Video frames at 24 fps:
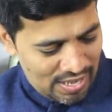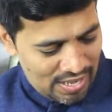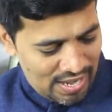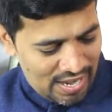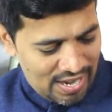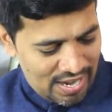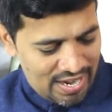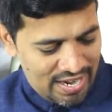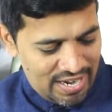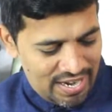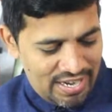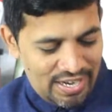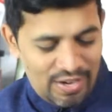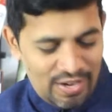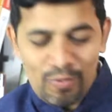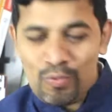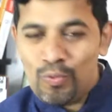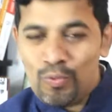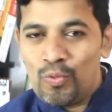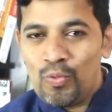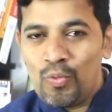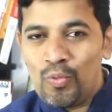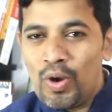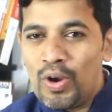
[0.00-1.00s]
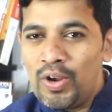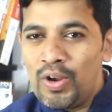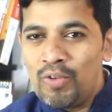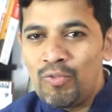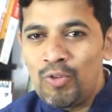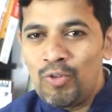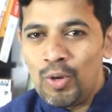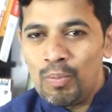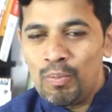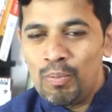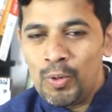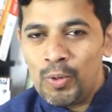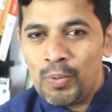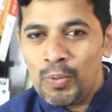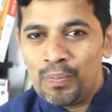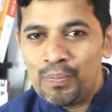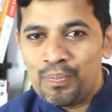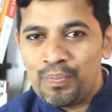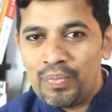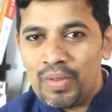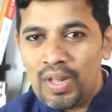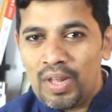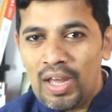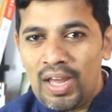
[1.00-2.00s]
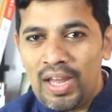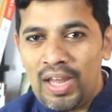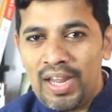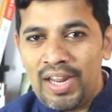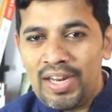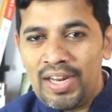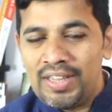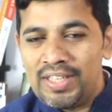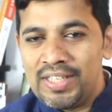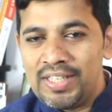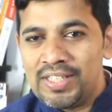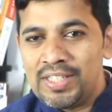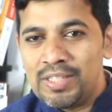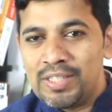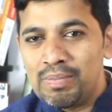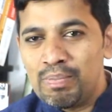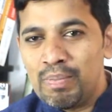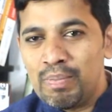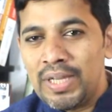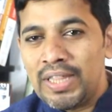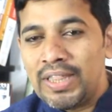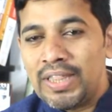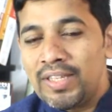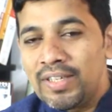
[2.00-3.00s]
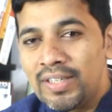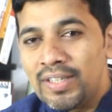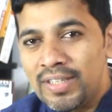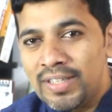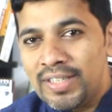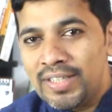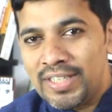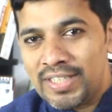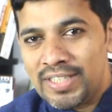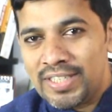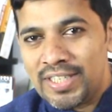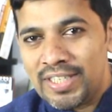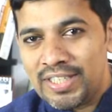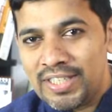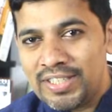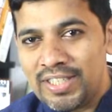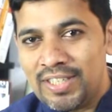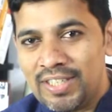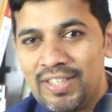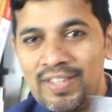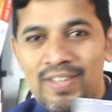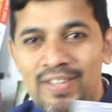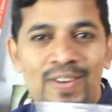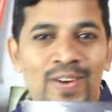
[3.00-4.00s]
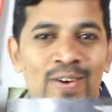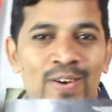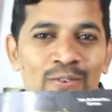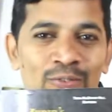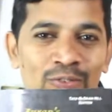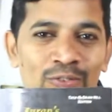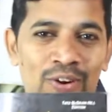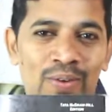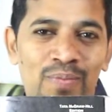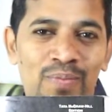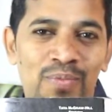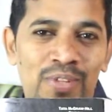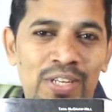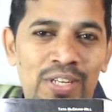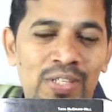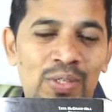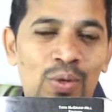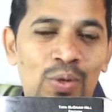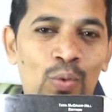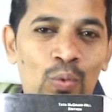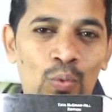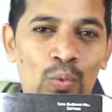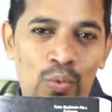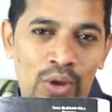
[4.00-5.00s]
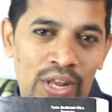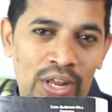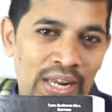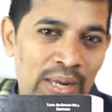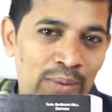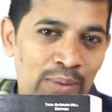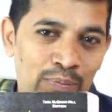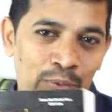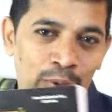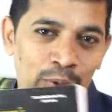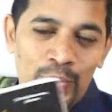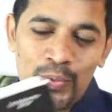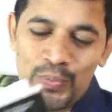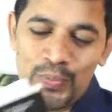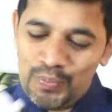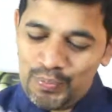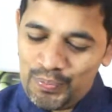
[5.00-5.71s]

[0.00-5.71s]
and a wonderful book, and this is my third discussion from this very book.